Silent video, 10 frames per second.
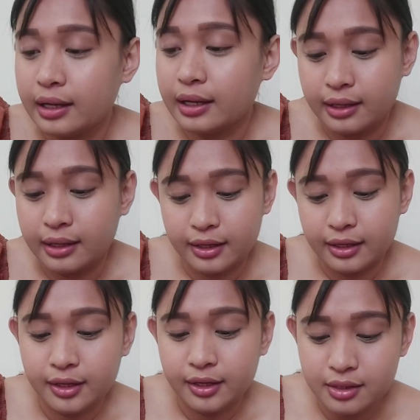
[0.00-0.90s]

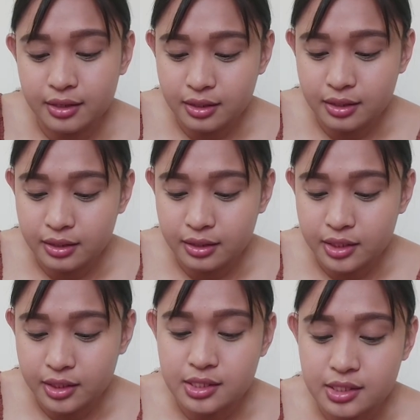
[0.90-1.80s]
I
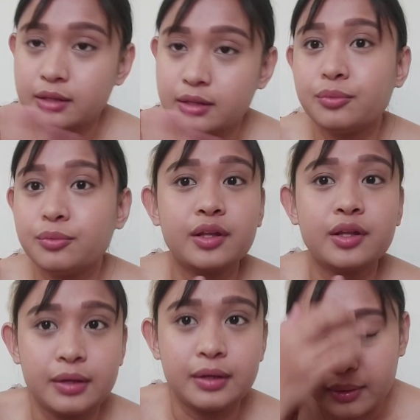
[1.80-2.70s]
set
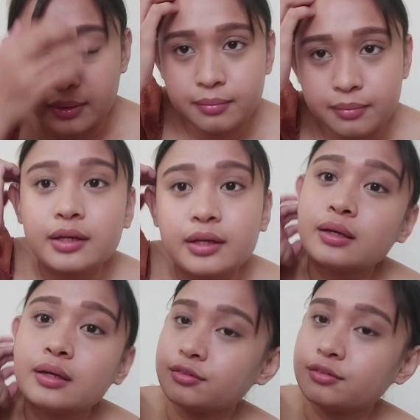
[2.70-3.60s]
muna my
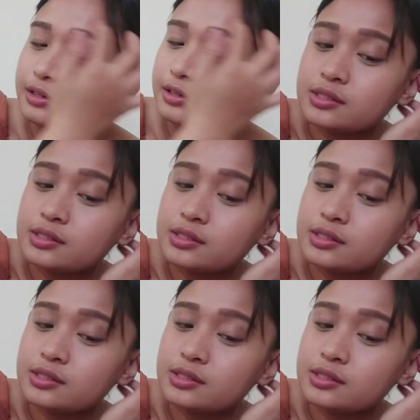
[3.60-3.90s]
face.